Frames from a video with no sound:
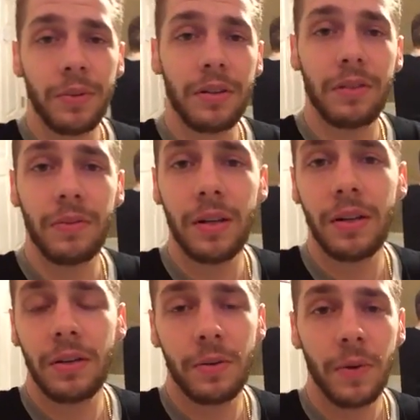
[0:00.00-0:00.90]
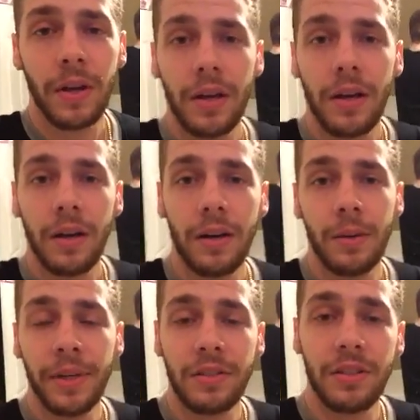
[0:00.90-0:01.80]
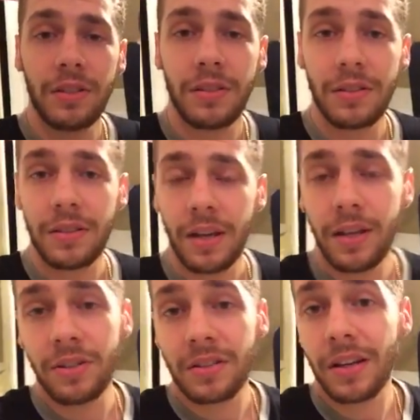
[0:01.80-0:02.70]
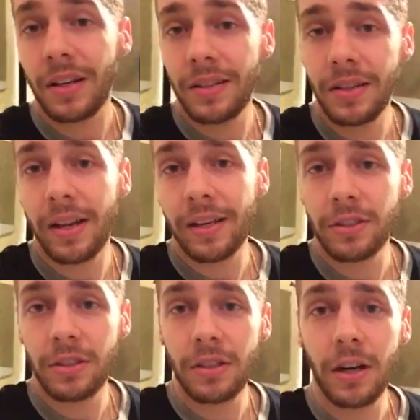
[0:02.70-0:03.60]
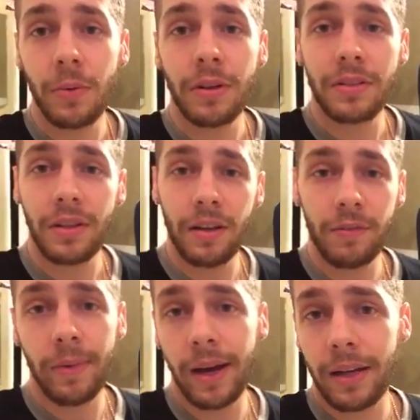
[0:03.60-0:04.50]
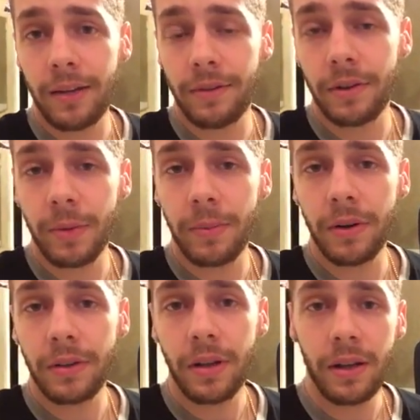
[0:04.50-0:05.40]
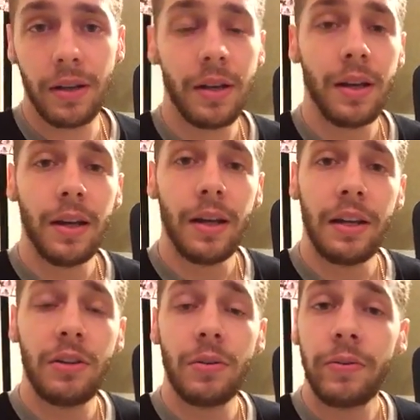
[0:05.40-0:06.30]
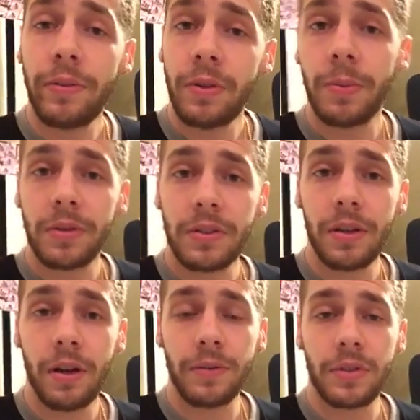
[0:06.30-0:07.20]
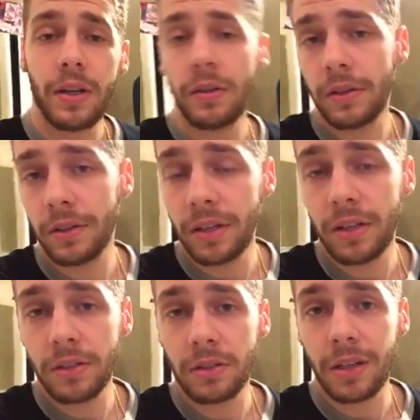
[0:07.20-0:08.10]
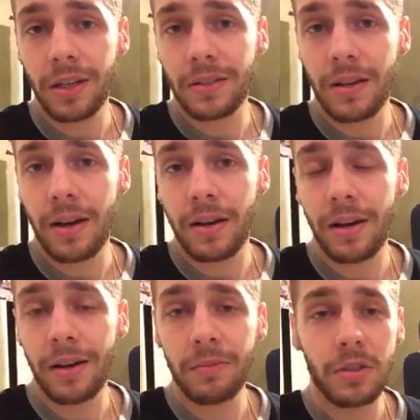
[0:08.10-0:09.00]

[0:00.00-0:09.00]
But this video um, is just to say, just like I did last year, I wanted to give back even on my birthday and do a 50% off sale on industrykits.com.